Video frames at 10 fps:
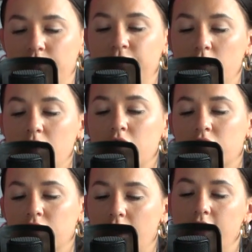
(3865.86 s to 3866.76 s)
photo
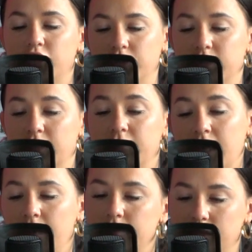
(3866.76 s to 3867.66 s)
collages of
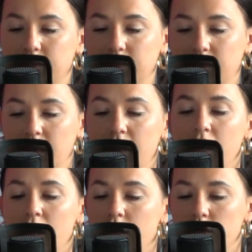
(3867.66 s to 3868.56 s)
Kacie,
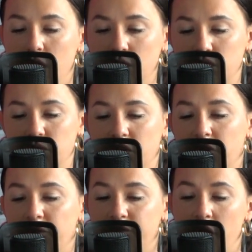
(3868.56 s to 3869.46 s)
notes with
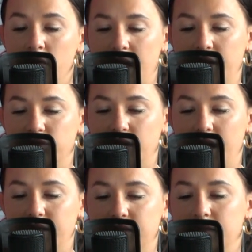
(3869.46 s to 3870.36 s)
her phone
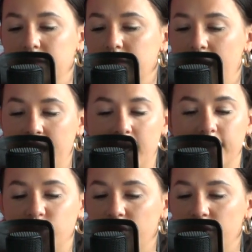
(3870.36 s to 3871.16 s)
address, age,